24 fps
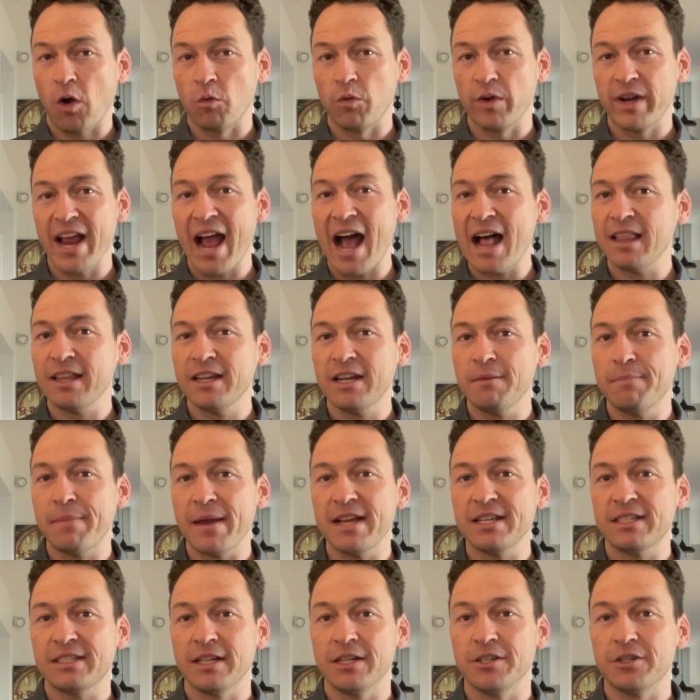
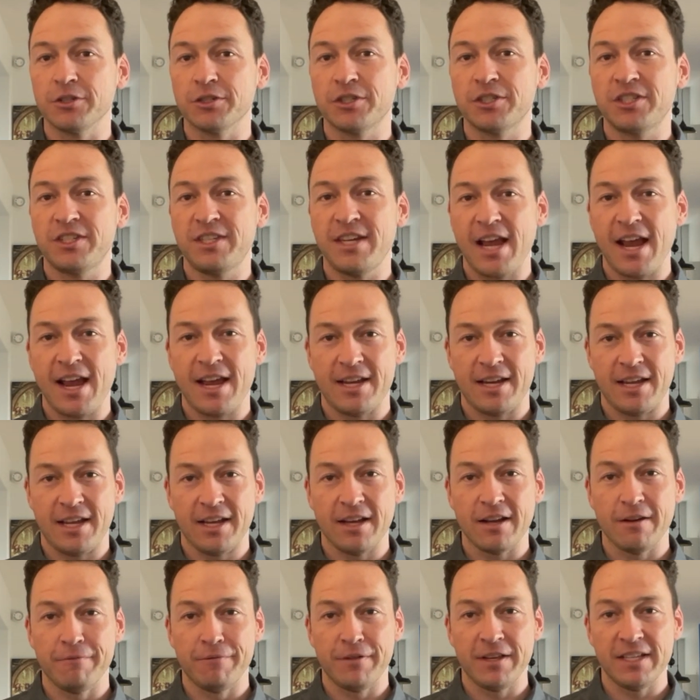reality-based understanding
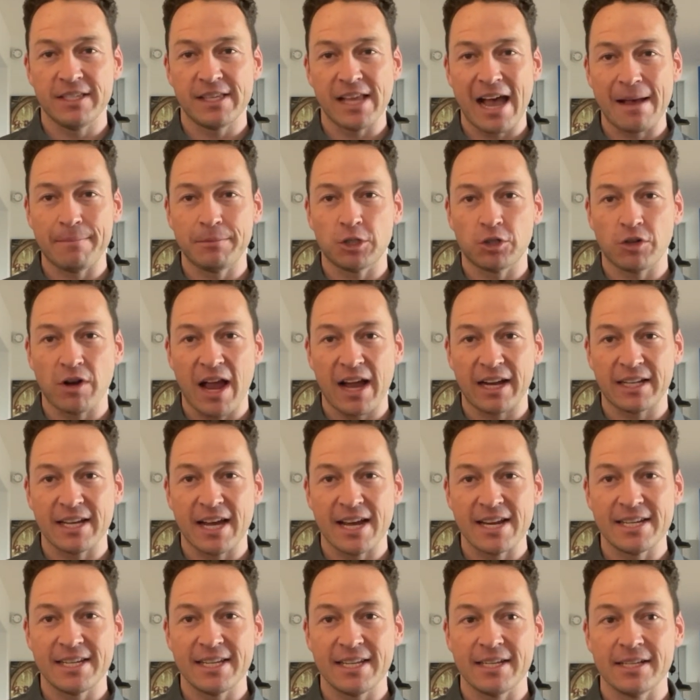of these abstract
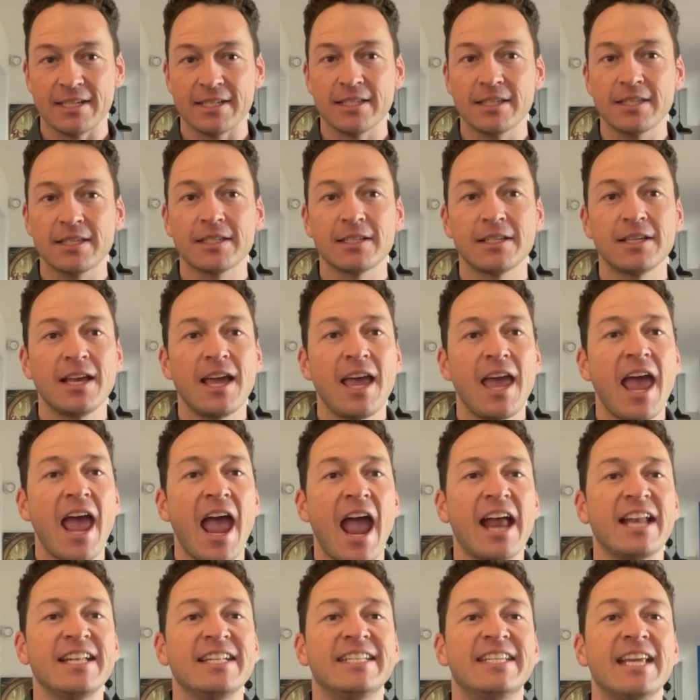ideas
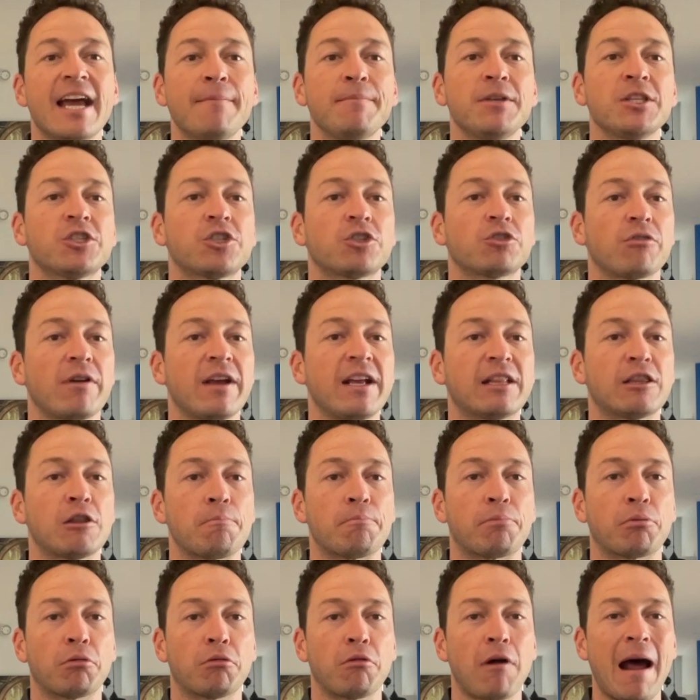and demonstrate the
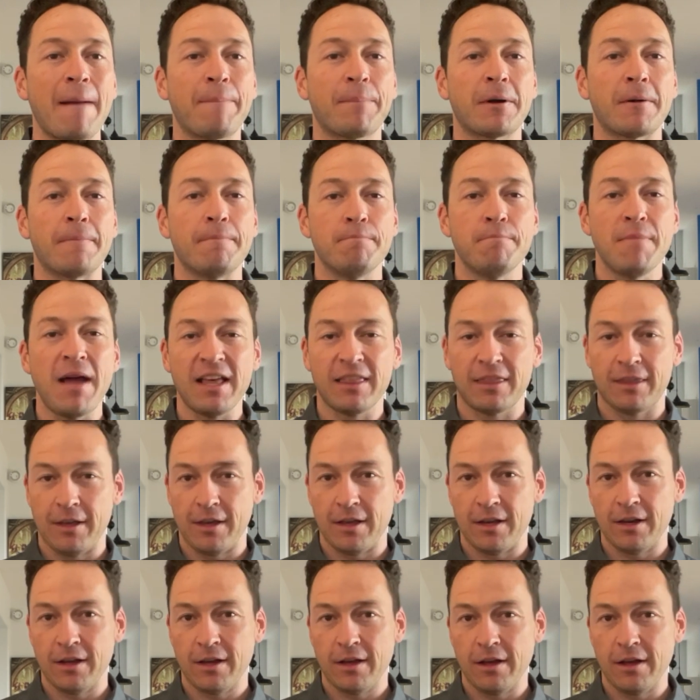proper
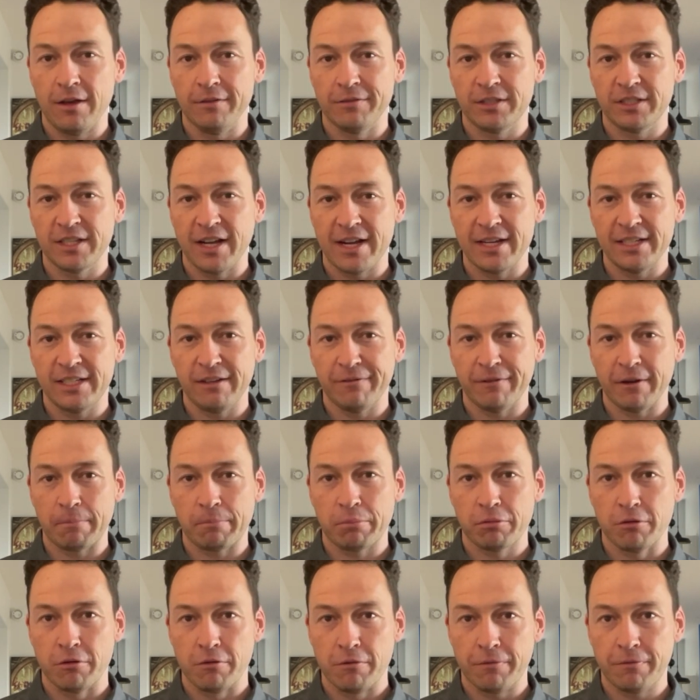method of scientific
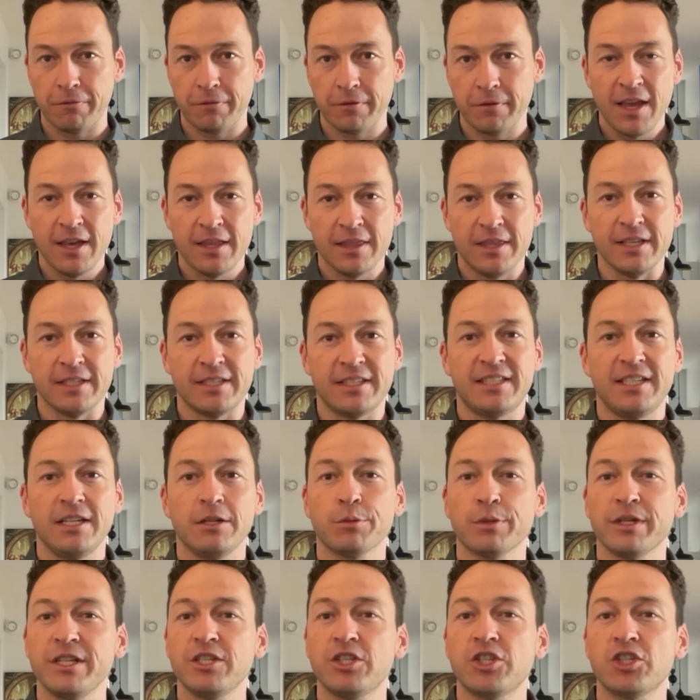proof. This
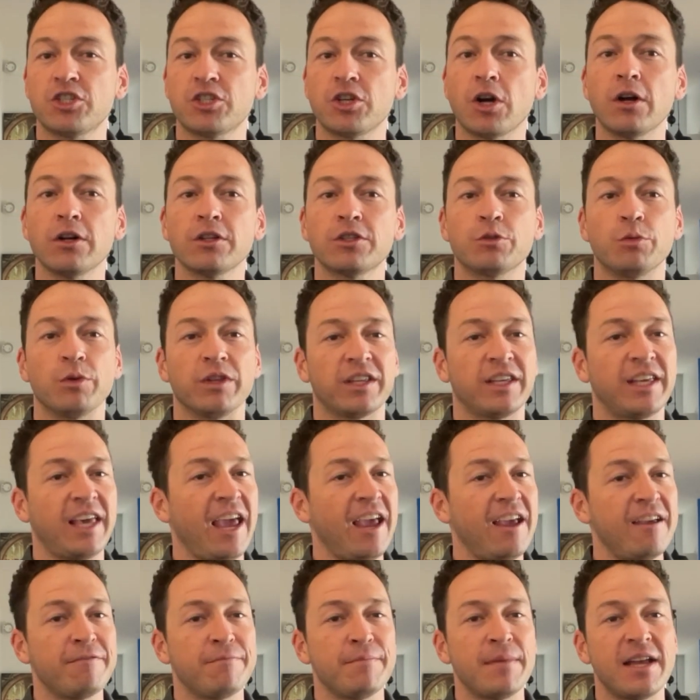series starts with
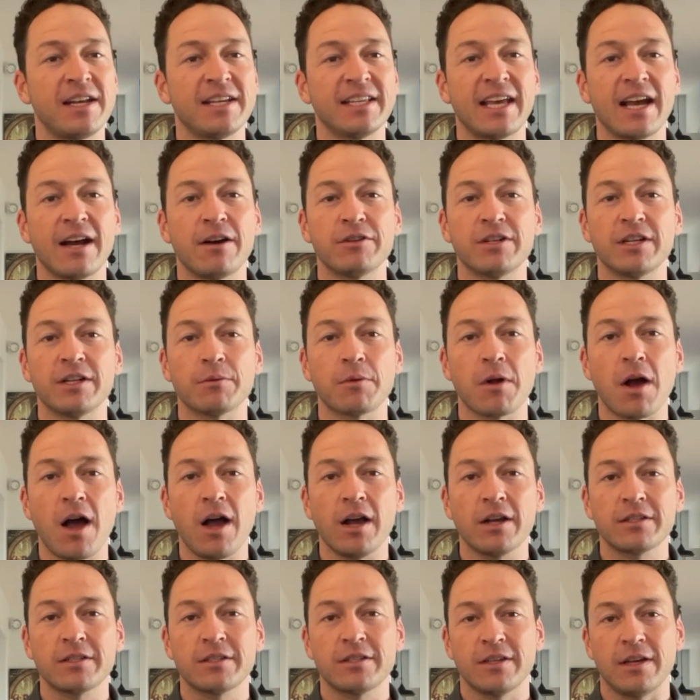cavemen counting
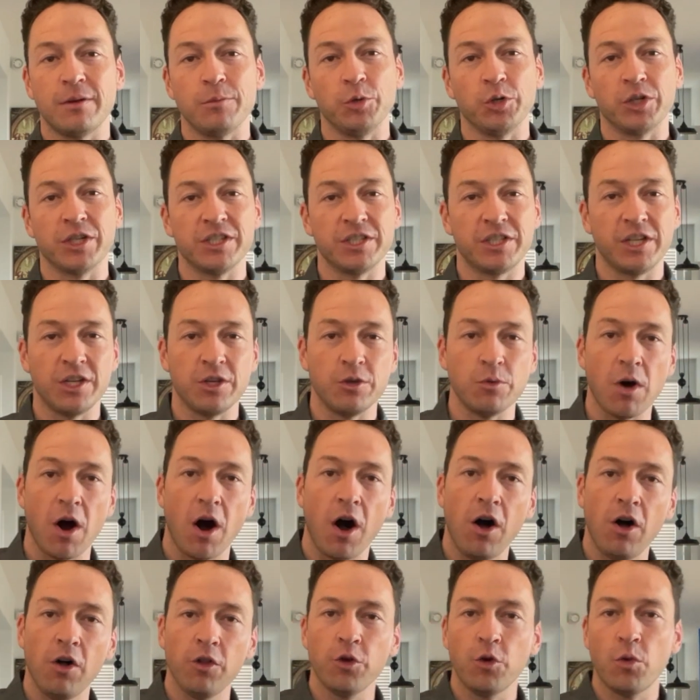rocks and will continue
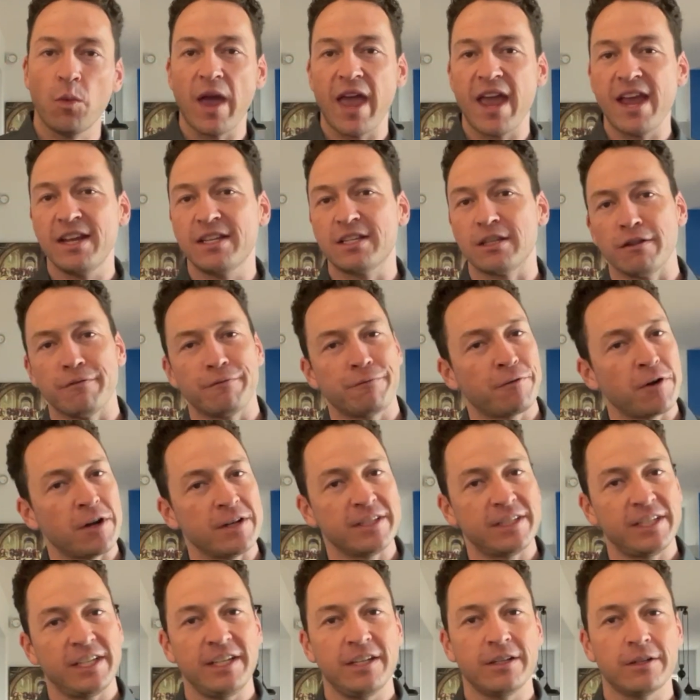all the way to the
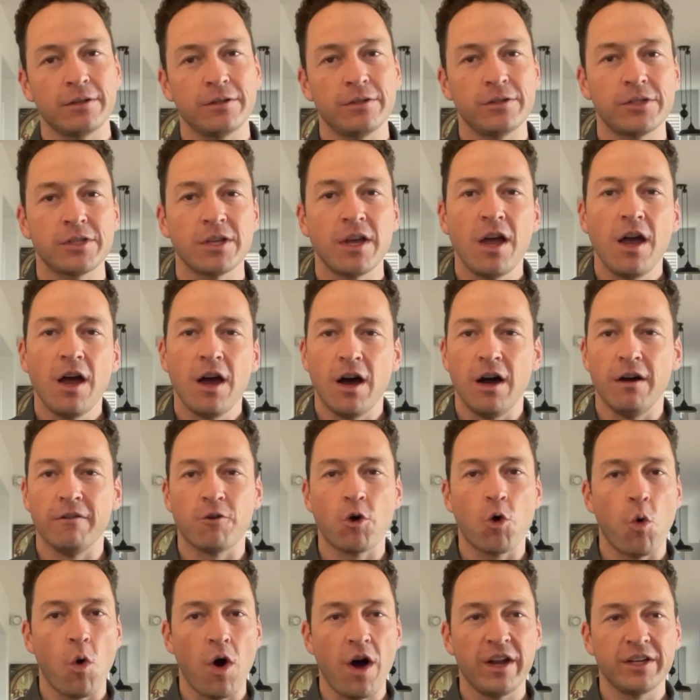frontiers of
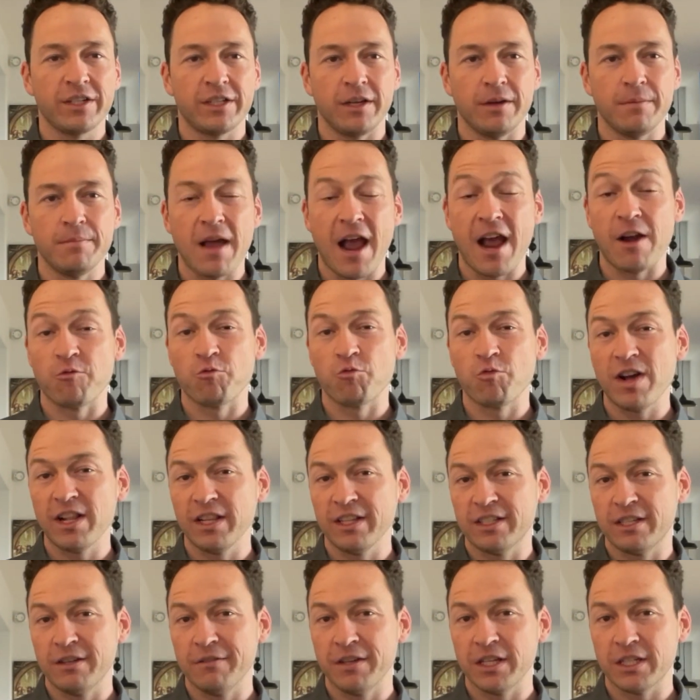quantum and
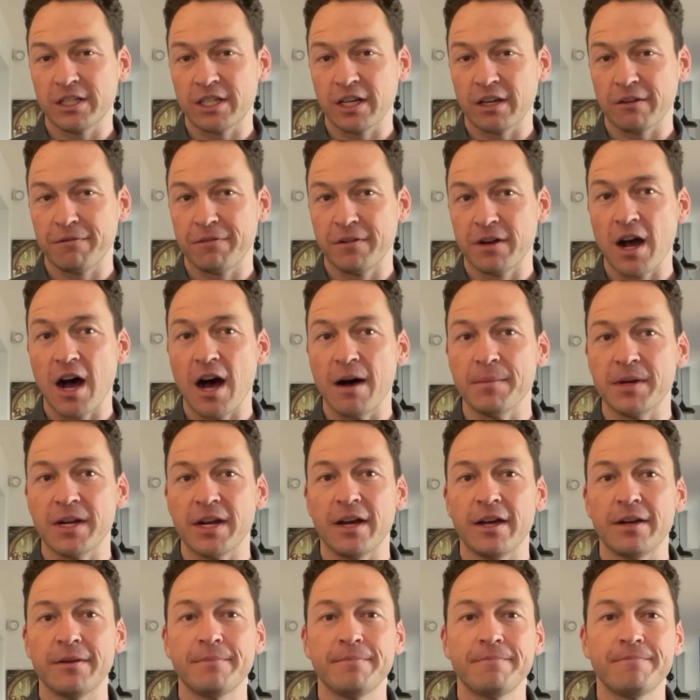relativistic phenomena.